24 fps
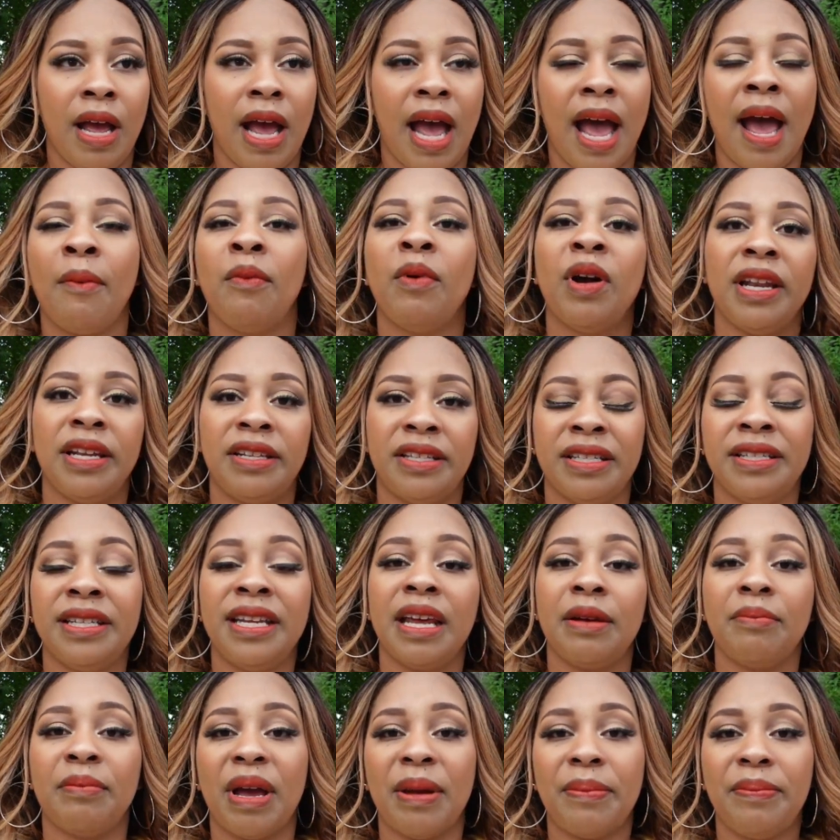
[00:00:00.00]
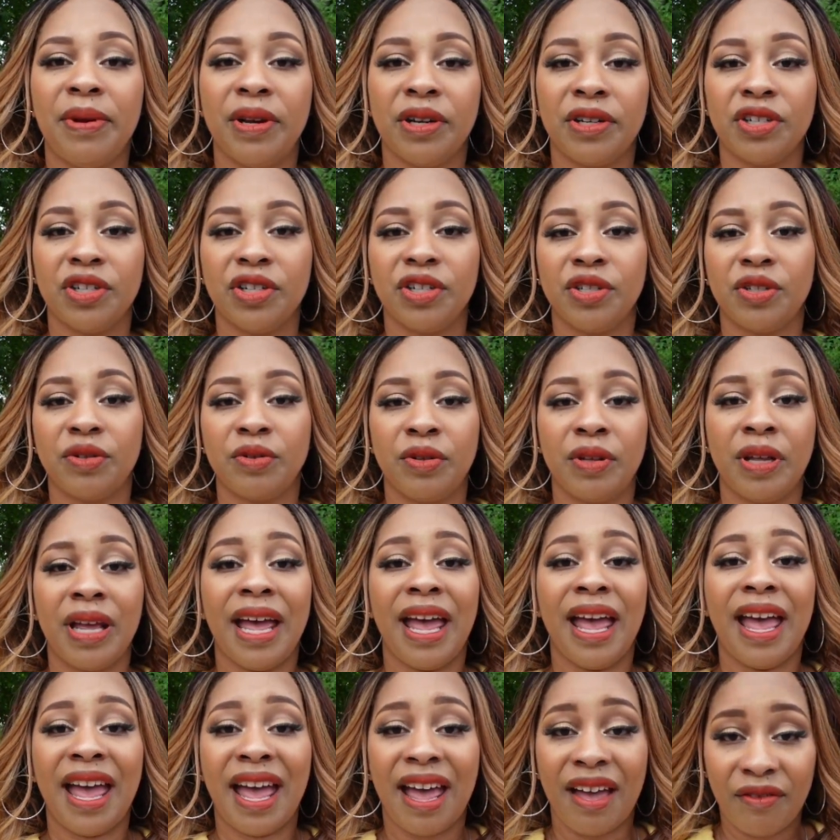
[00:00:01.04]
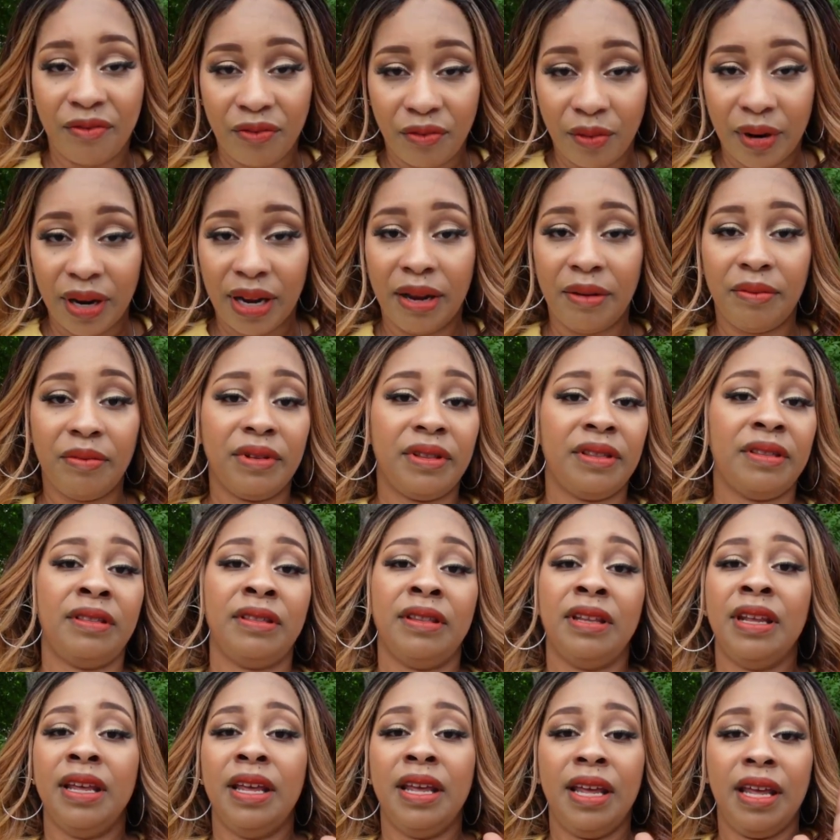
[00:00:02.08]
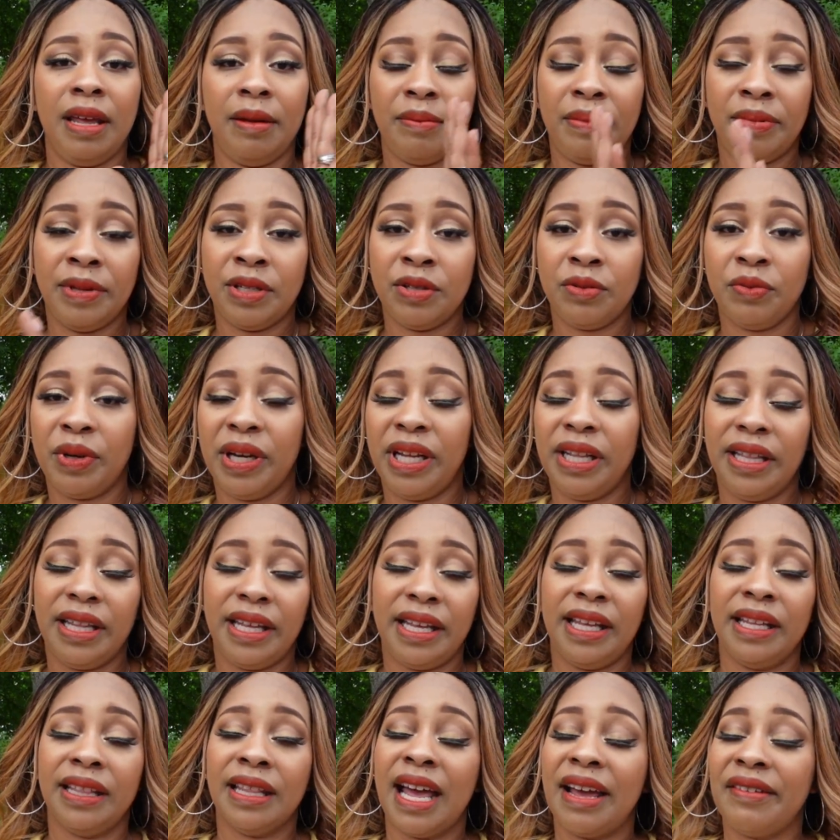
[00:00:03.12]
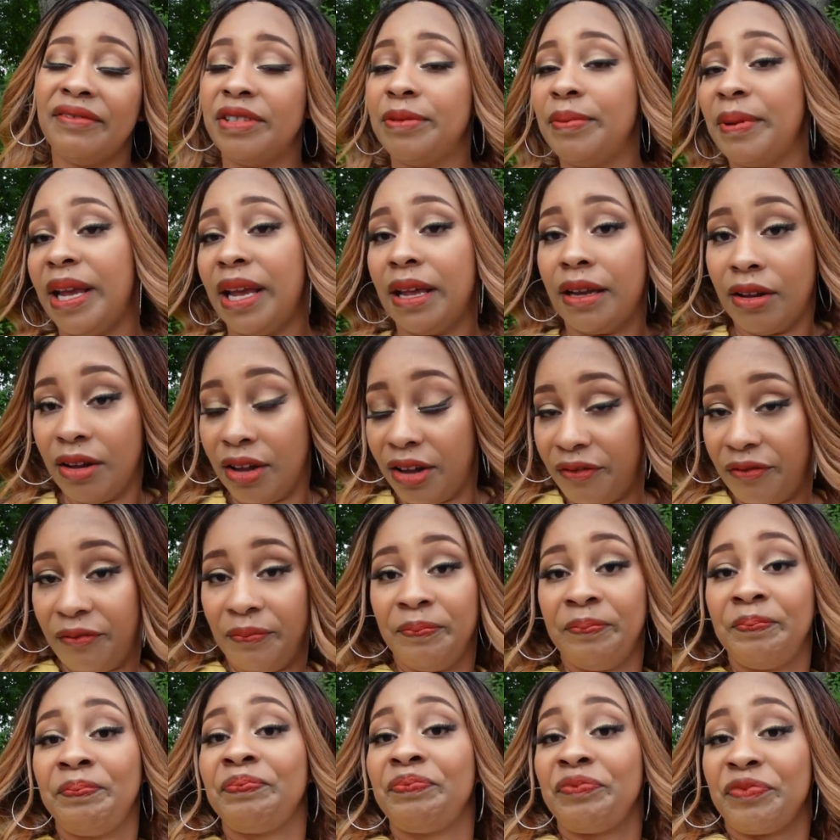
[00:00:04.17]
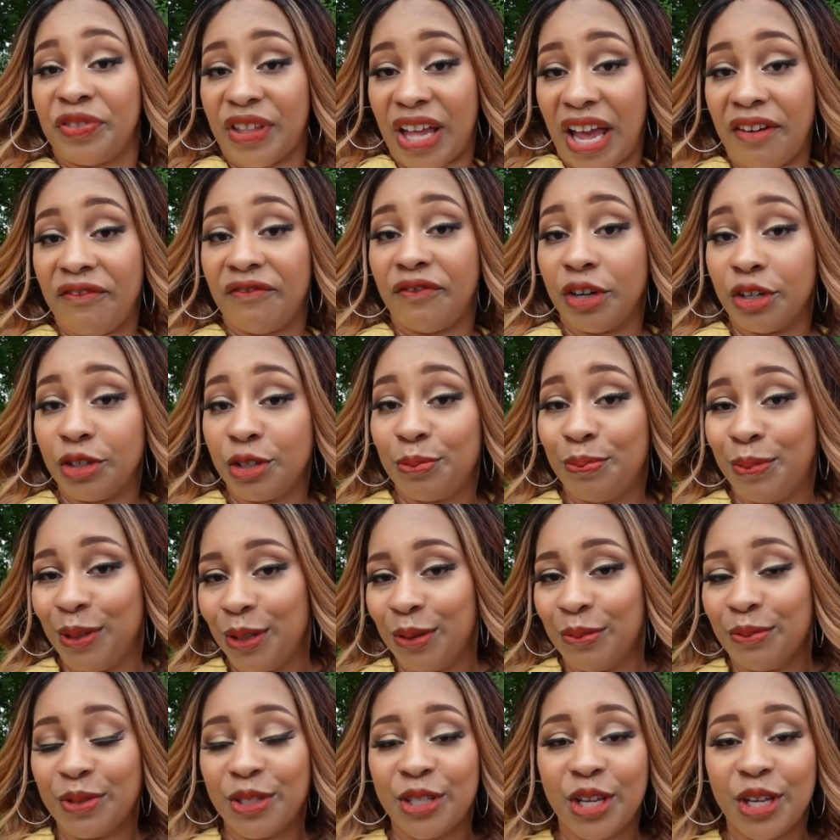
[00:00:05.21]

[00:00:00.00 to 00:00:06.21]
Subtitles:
I wanted to take my pictures halfway in between the lifespan of that first bloom.